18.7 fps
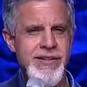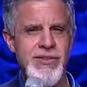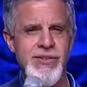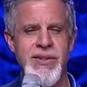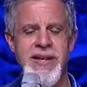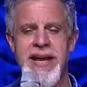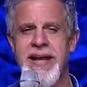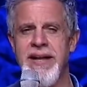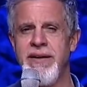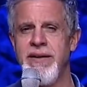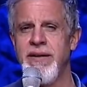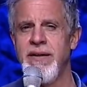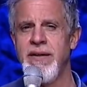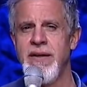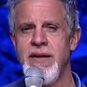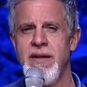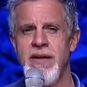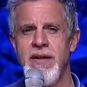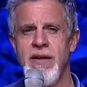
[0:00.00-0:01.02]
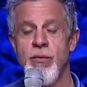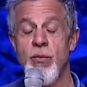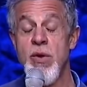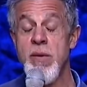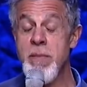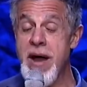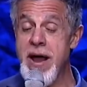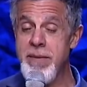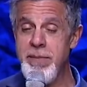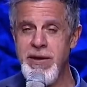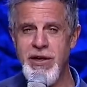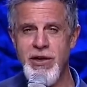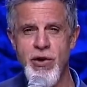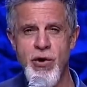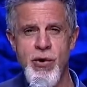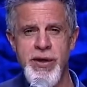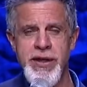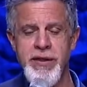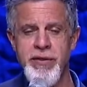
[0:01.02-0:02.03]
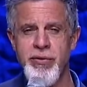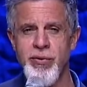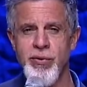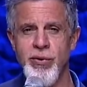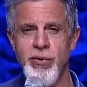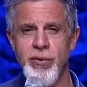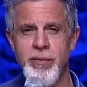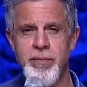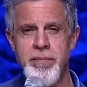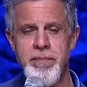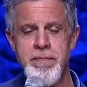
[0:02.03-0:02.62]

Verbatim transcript: that we might be going through,